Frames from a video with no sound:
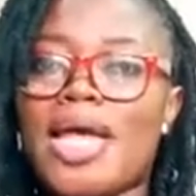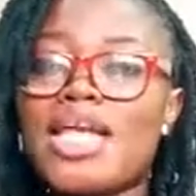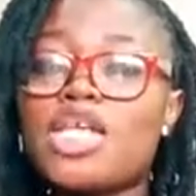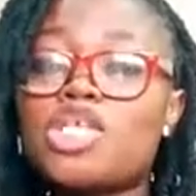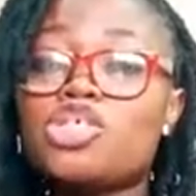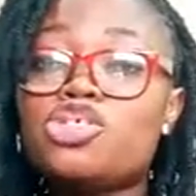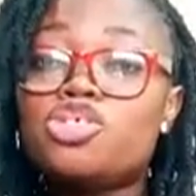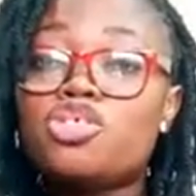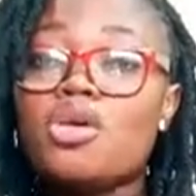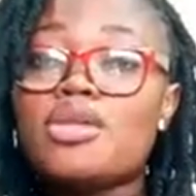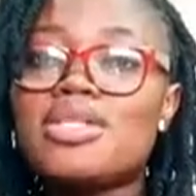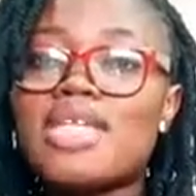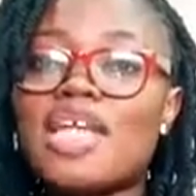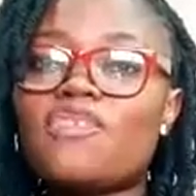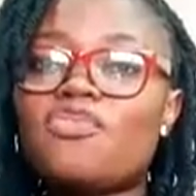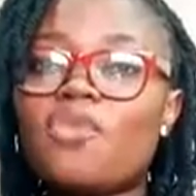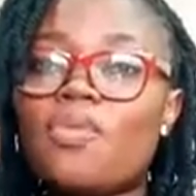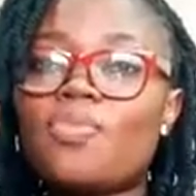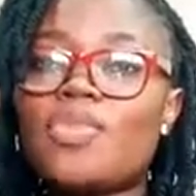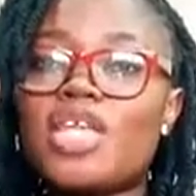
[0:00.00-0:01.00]
It shows that
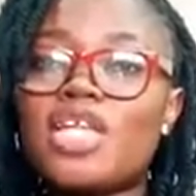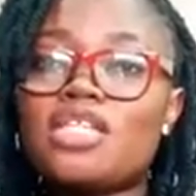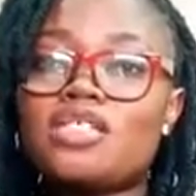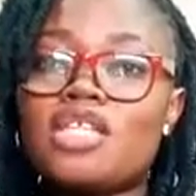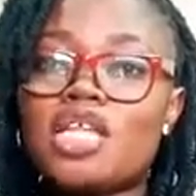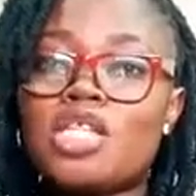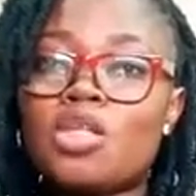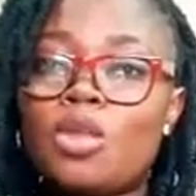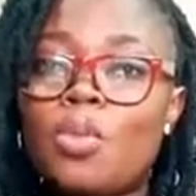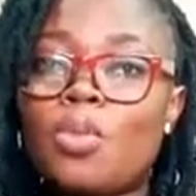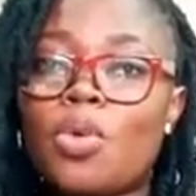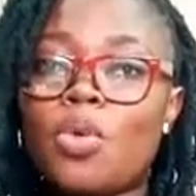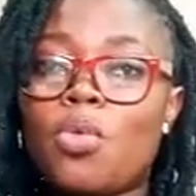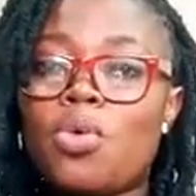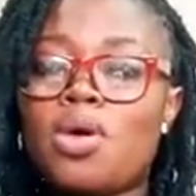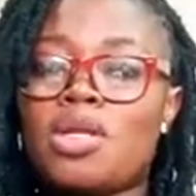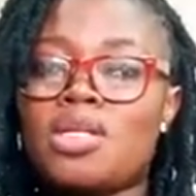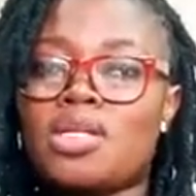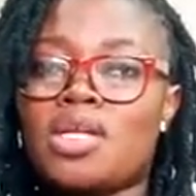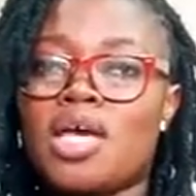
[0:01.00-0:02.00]
from the number
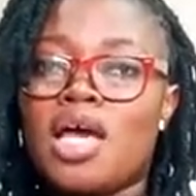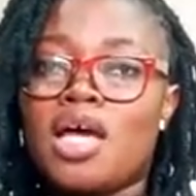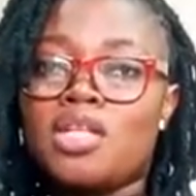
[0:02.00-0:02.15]
1